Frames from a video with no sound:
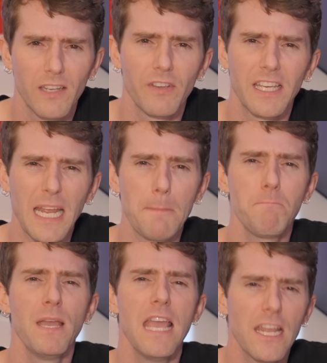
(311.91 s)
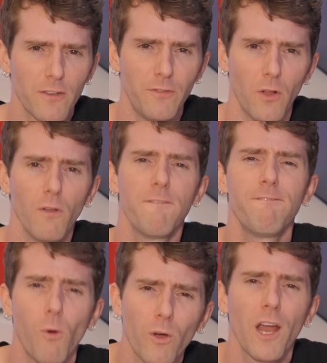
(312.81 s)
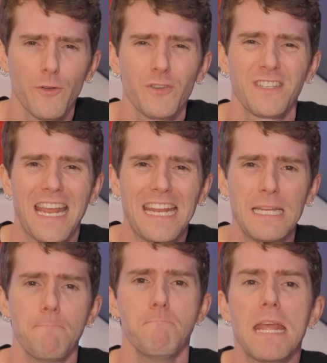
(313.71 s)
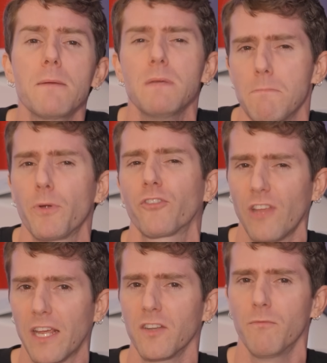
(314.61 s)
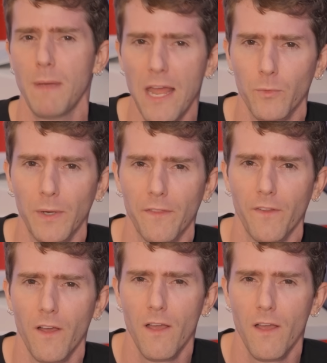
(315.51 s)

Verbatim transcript: giving it a pitiful four hundred eighty megabit per second of bandwidth.